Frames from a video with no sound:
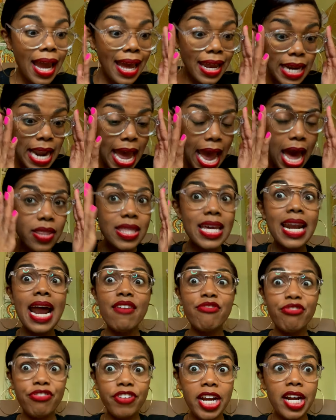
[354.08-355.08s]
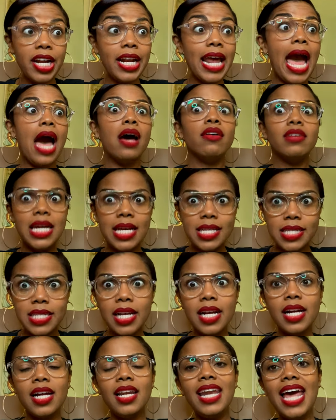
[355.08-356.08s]
And now that I figured out, it's
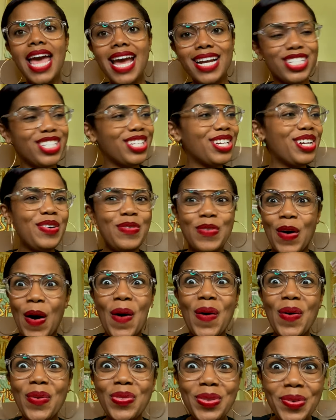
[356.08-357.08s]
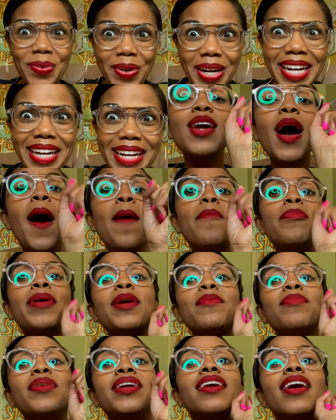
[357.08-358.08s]
a collection of all three. Y'all
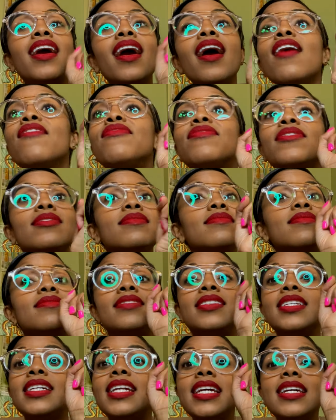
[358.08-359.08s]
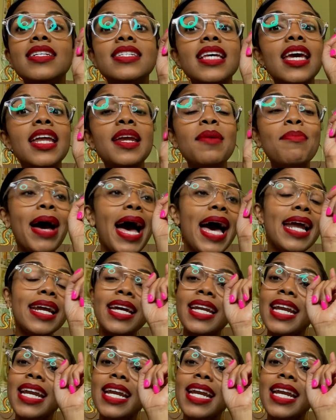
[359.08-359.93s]
better be careful to these anybody